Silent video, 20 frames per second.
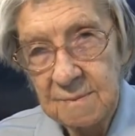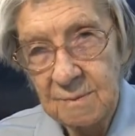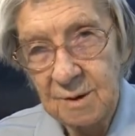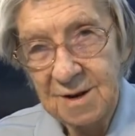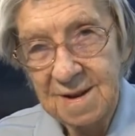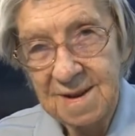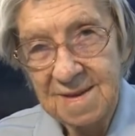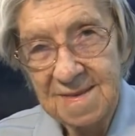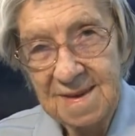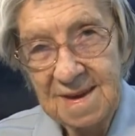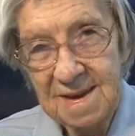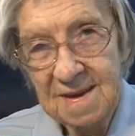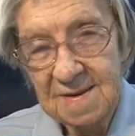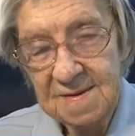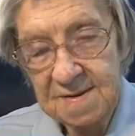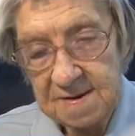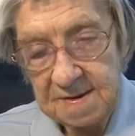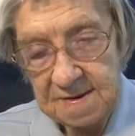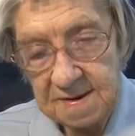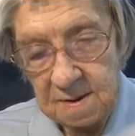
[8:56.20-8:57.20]
What do you think
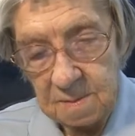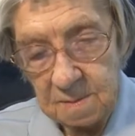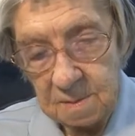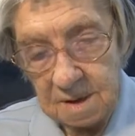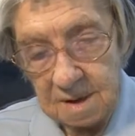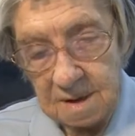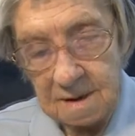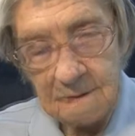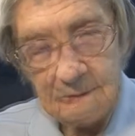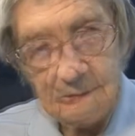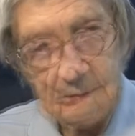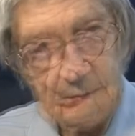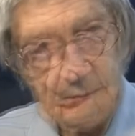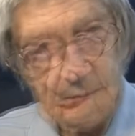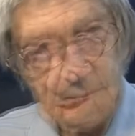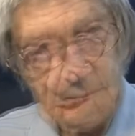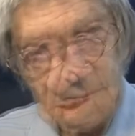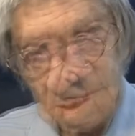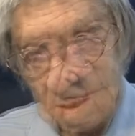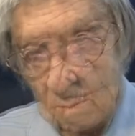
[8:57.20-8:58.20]
it's a symbol of?
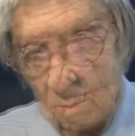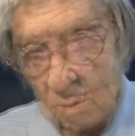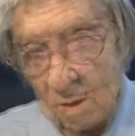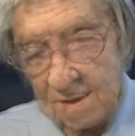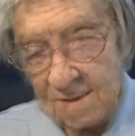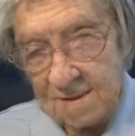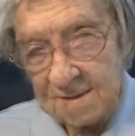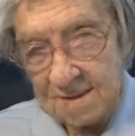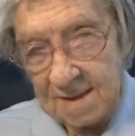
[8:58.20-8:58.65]
What